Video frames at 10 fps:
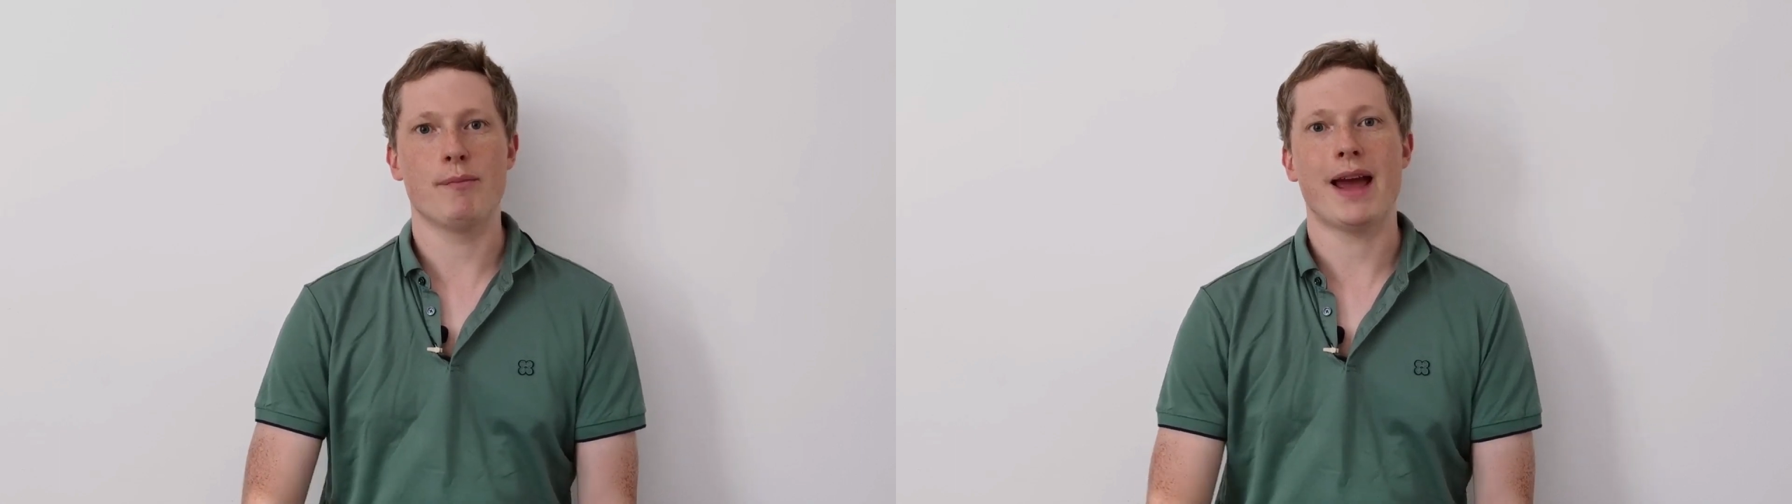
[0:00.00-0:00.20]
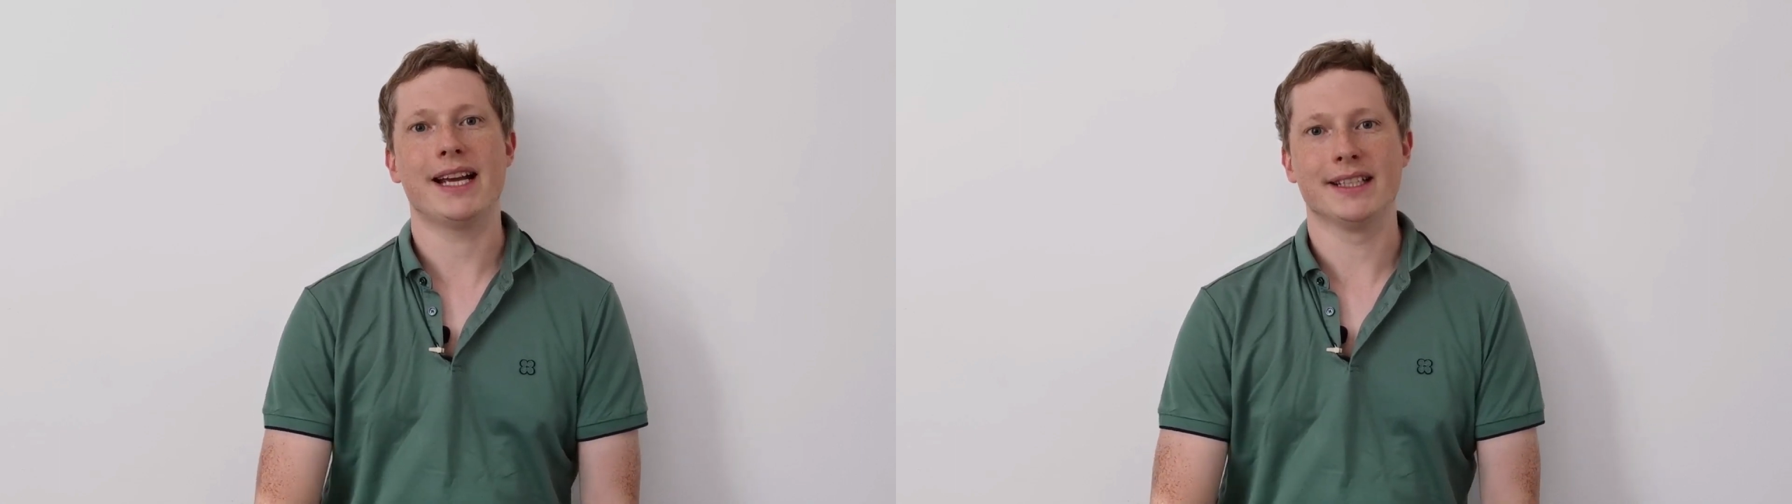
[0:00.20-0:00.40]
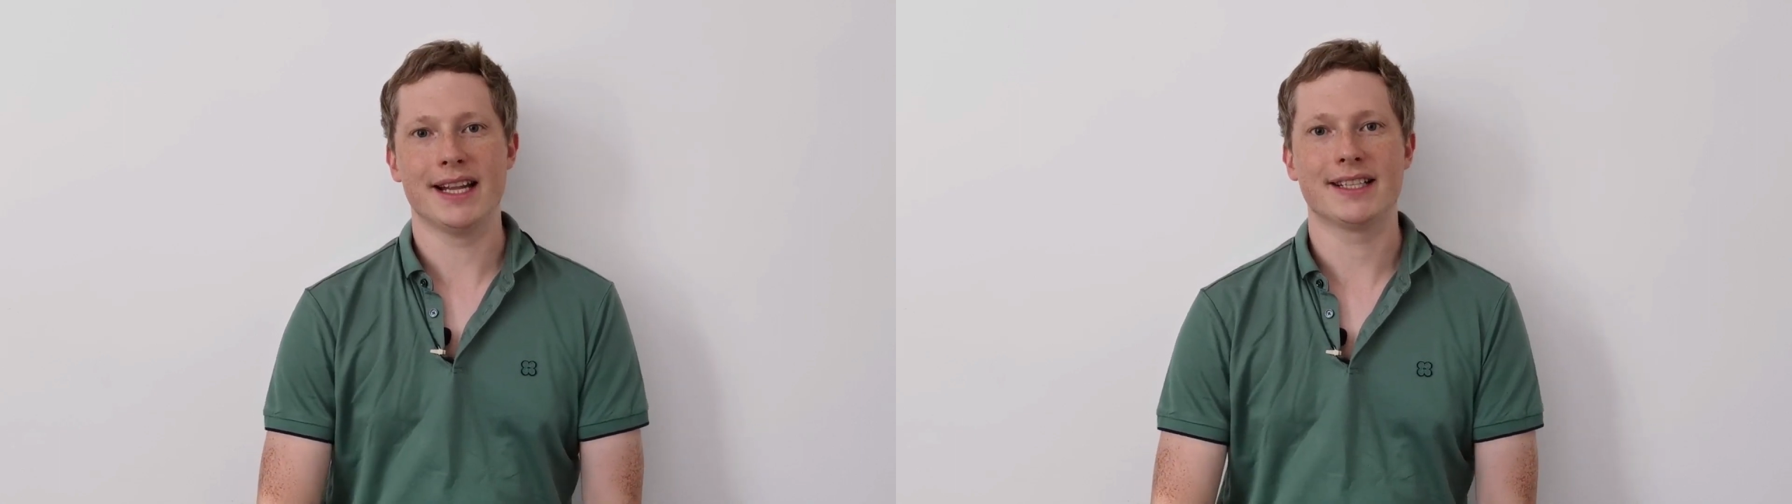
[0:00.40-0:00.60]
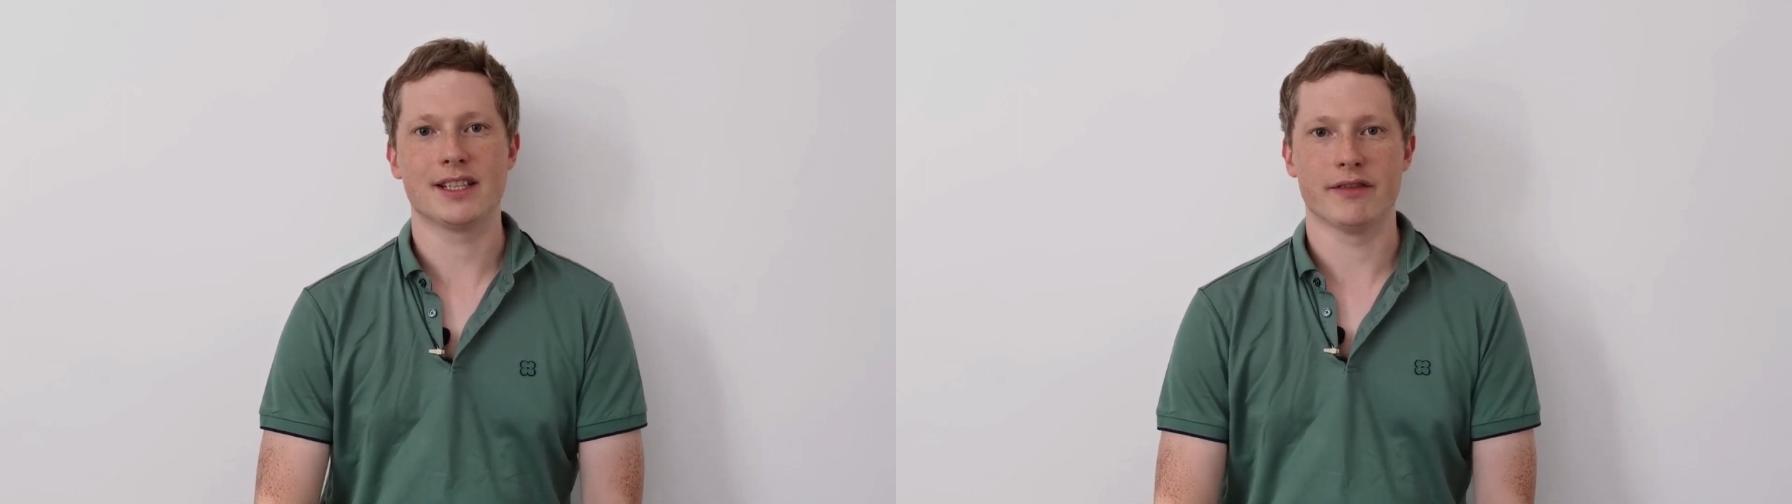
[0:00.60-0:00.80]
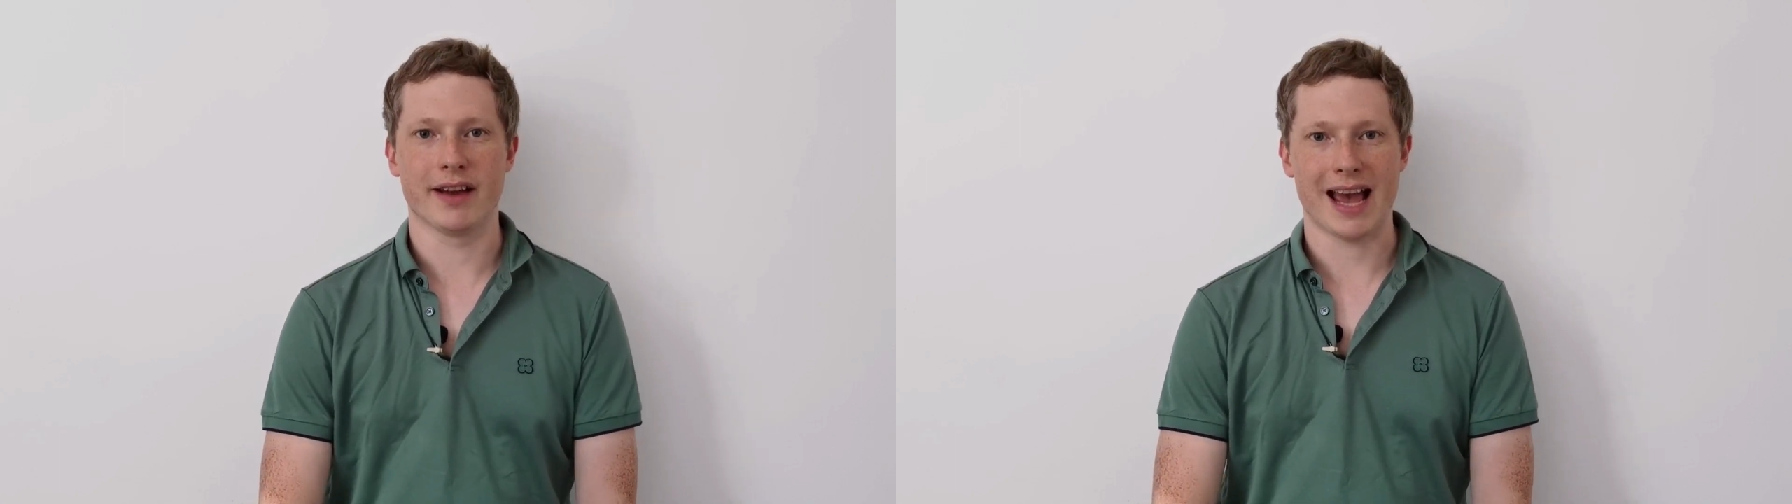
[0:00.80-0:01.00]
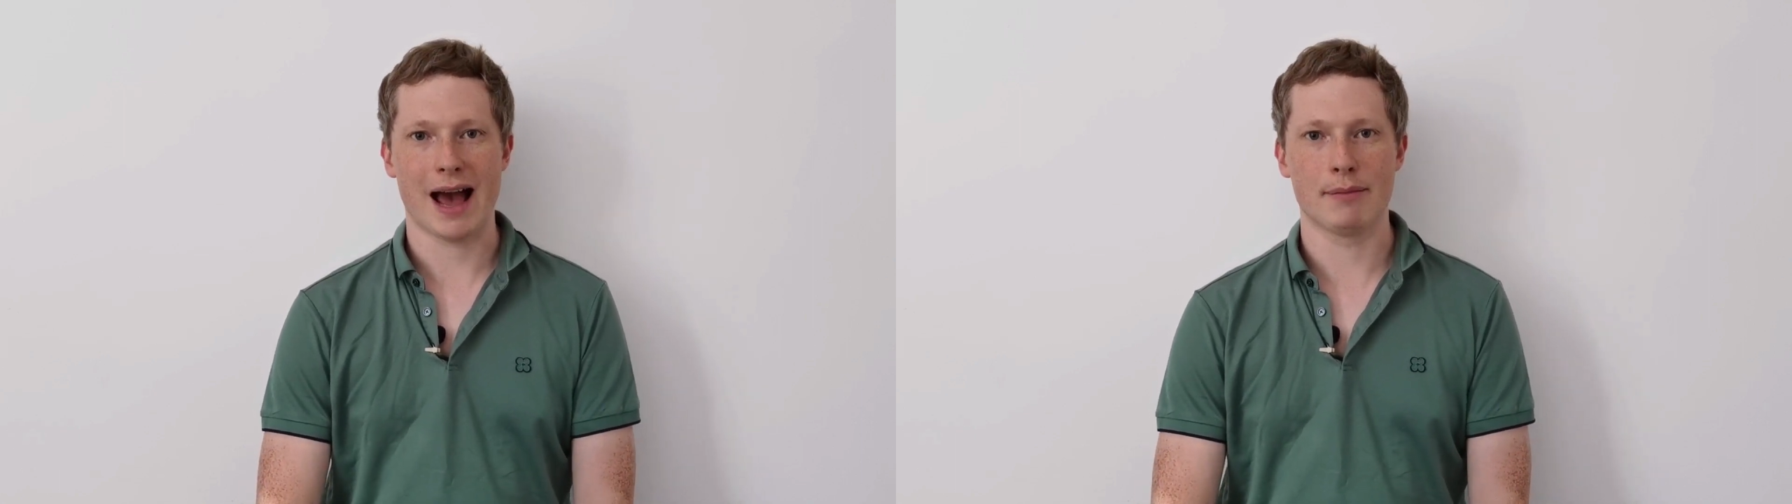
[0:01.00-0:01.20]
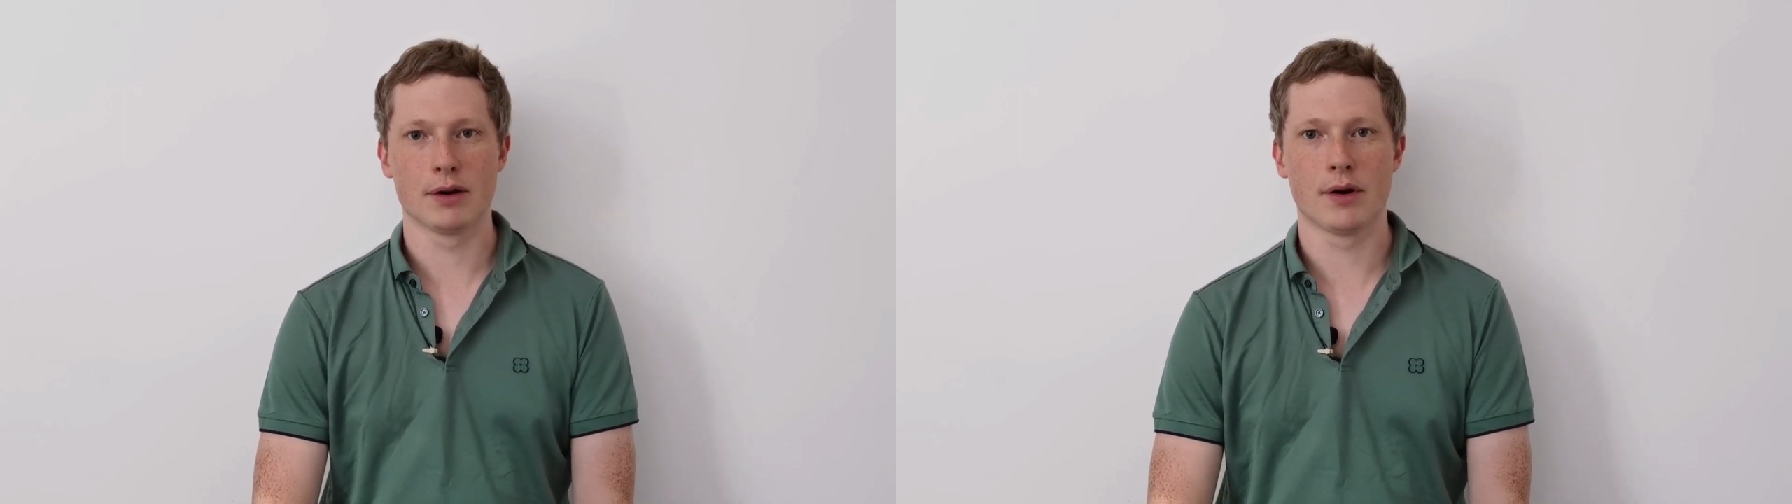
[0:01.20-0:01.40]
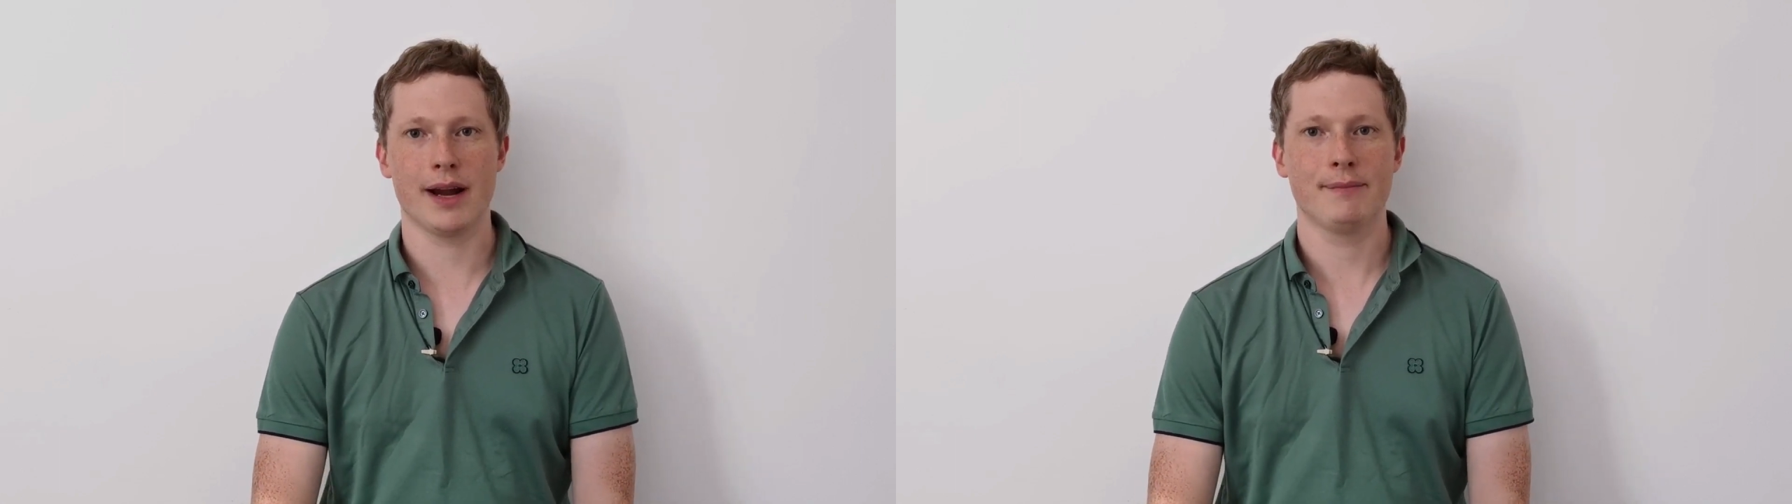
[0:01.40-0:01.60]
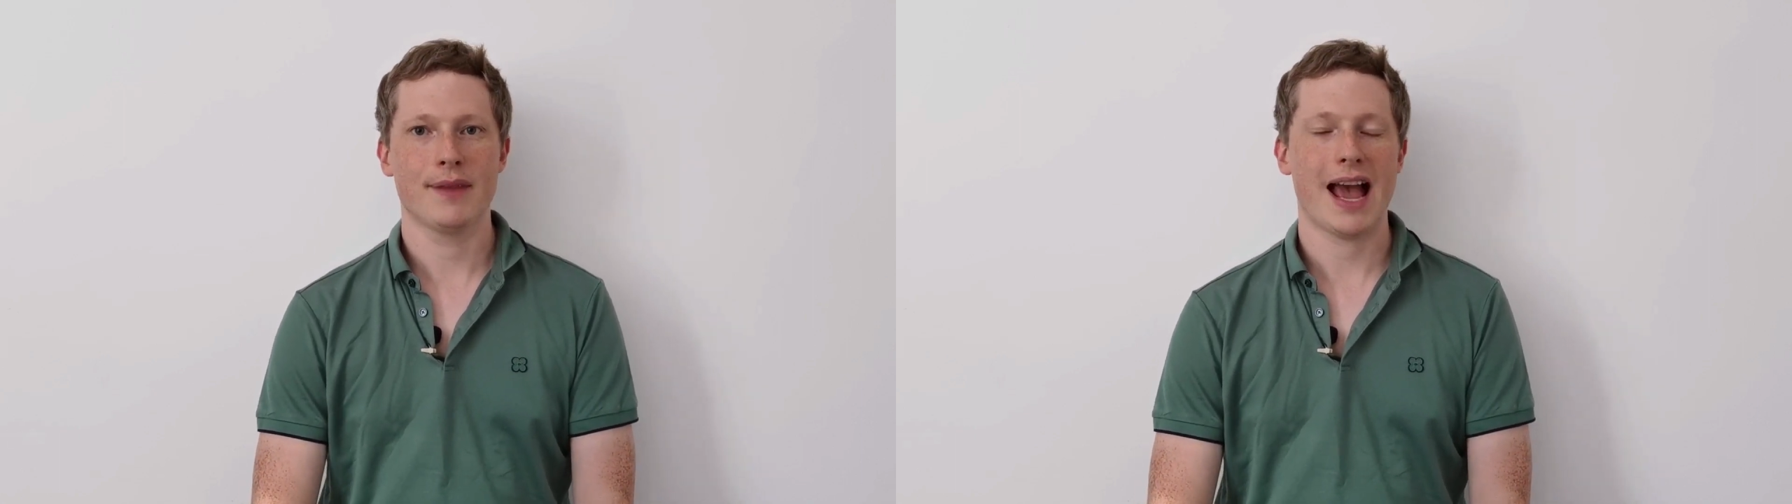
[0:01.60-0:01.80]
make lists of vocabulary